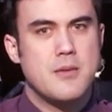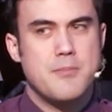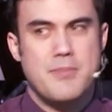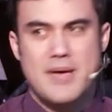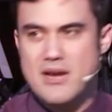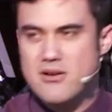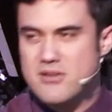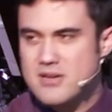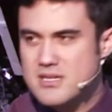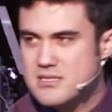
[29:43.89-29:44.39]

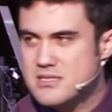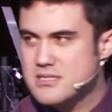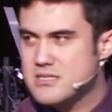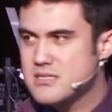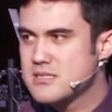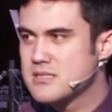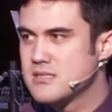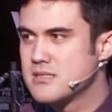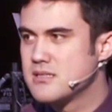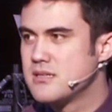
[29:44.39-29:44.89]

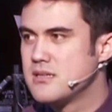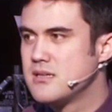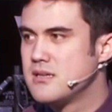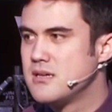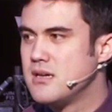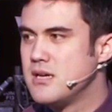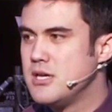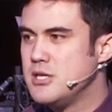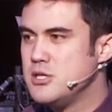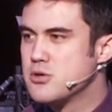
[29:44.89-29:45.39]
Parents,
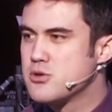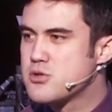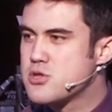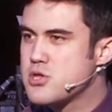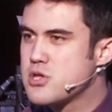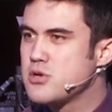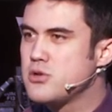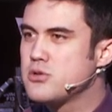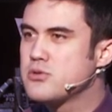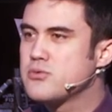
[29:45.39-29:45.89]
your
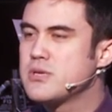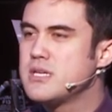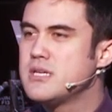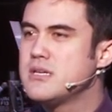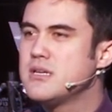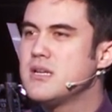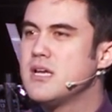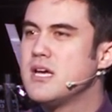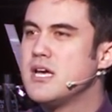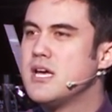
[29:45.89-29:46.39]

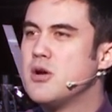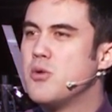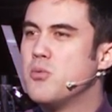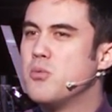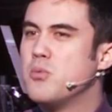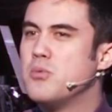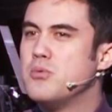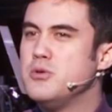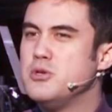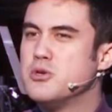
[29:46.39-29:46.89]
children
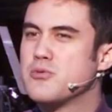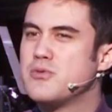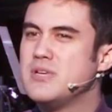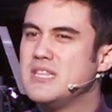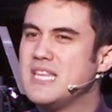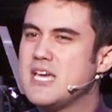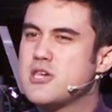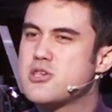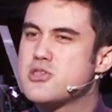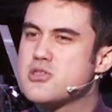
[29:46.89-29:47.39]
Your
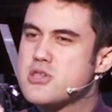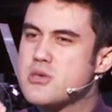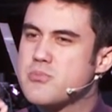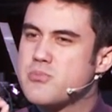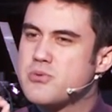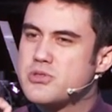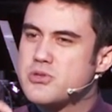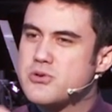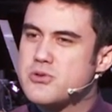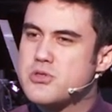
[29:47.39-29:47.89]
relationship
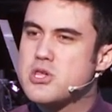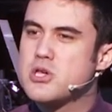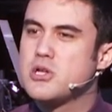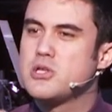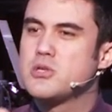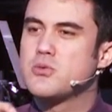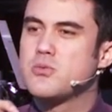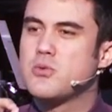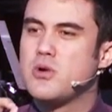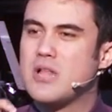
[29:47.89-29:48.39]
with your
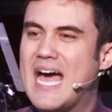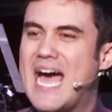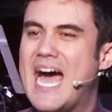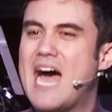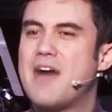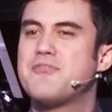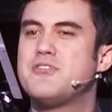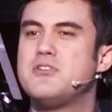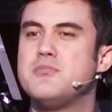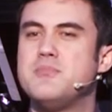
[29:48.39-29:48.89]
children will
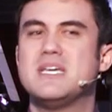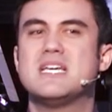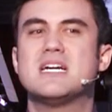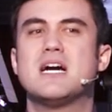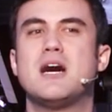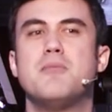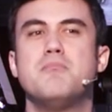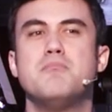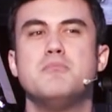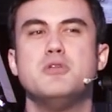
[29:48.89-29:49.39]
have to
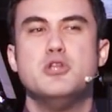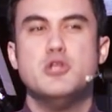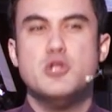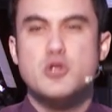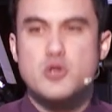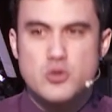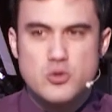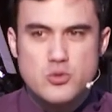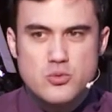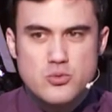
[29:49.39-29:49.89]
become
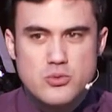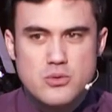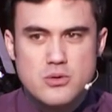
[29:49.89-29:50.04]
new.